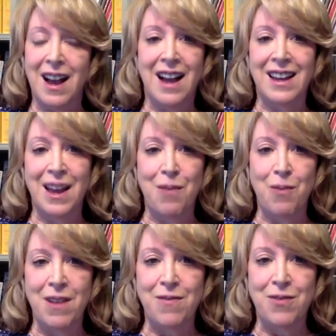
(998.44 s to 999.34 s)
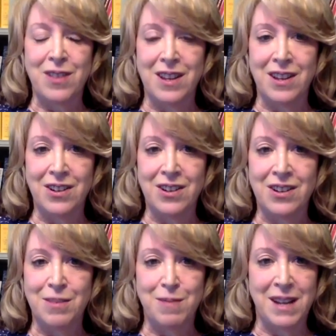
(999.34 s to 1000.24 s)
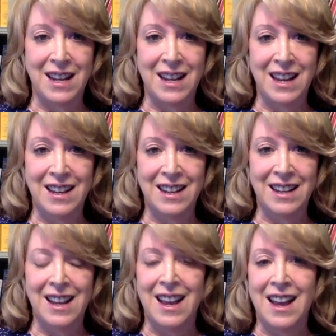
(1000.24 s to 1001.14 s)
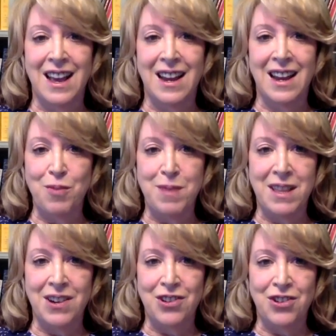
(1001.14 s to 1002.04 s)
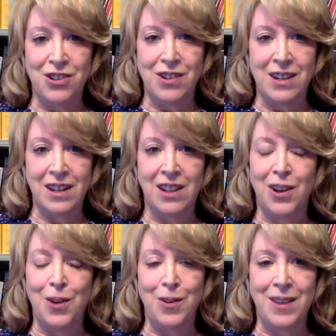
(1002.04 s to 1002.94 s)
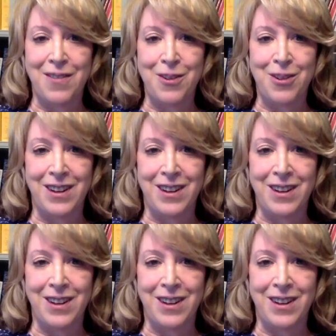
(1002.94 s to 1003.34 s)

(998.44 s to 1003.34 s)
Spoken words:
I can't wait for theater to begin again, and I will be there cheering along with everyone